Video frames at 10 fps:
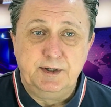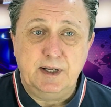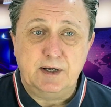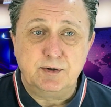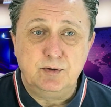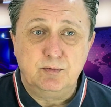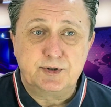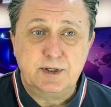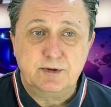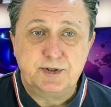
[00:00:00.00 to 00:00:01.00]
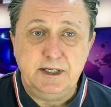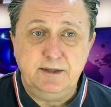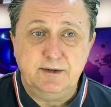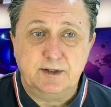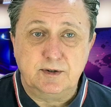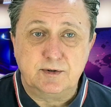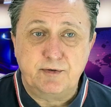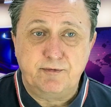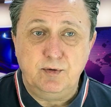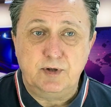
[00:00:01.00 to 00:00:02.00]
Now, you will still see that there's a few